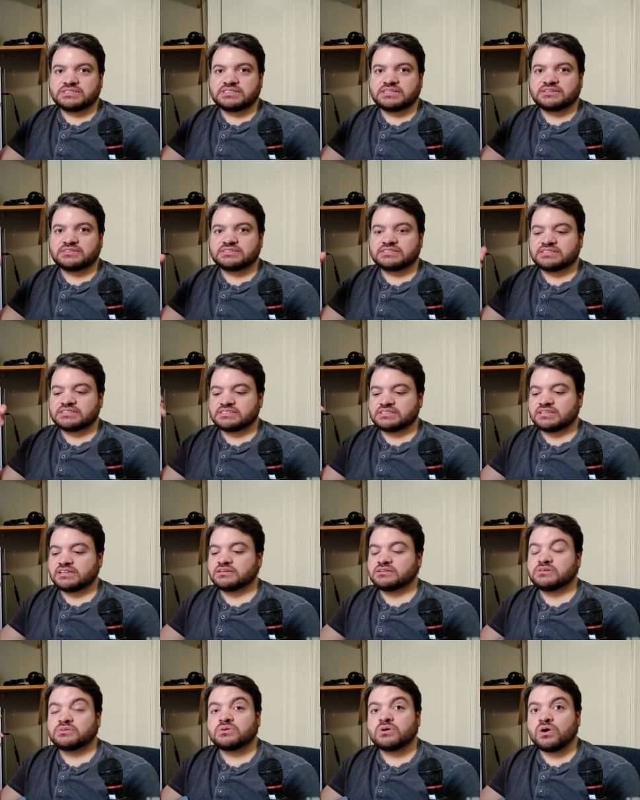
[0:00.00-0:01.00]
Celsius, let
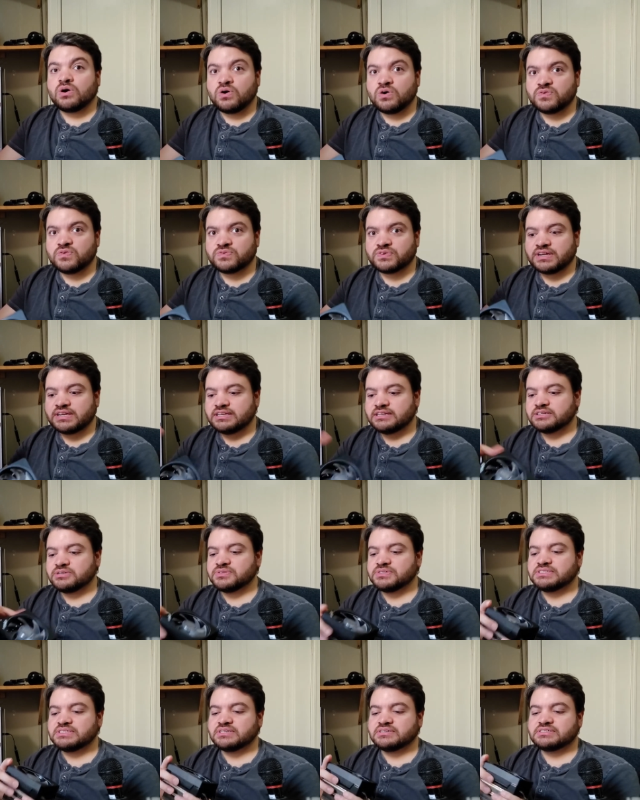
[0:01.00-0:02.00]
alone over 80
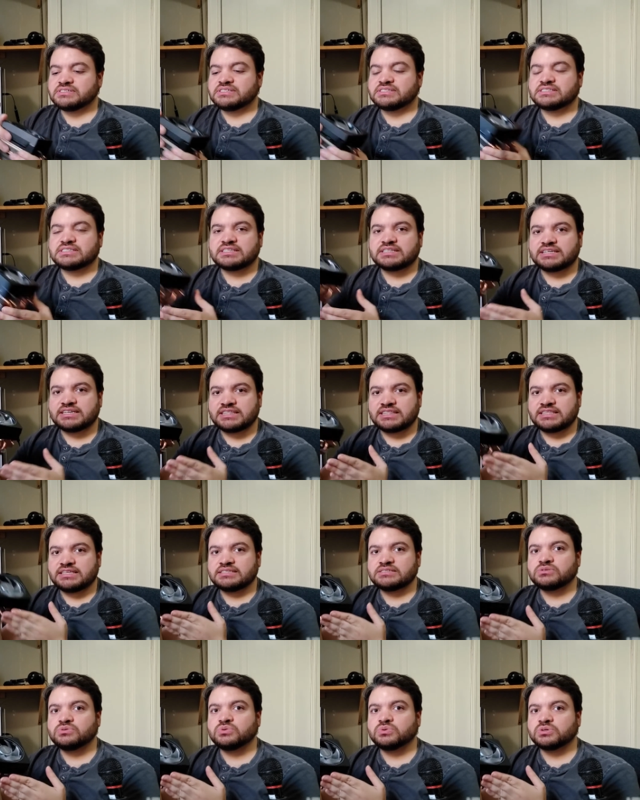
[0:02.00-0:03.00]
degrees Celsius, like
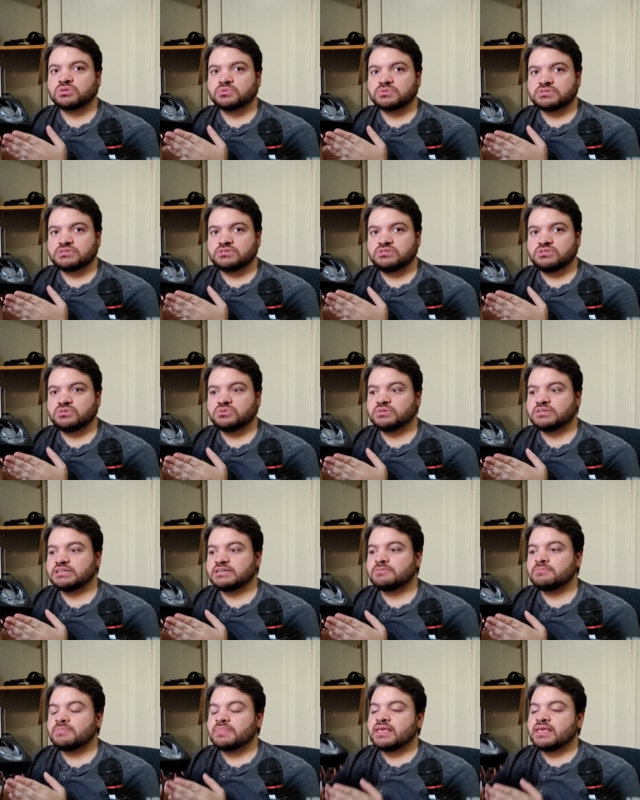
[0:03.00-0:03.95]
this cooler was doing.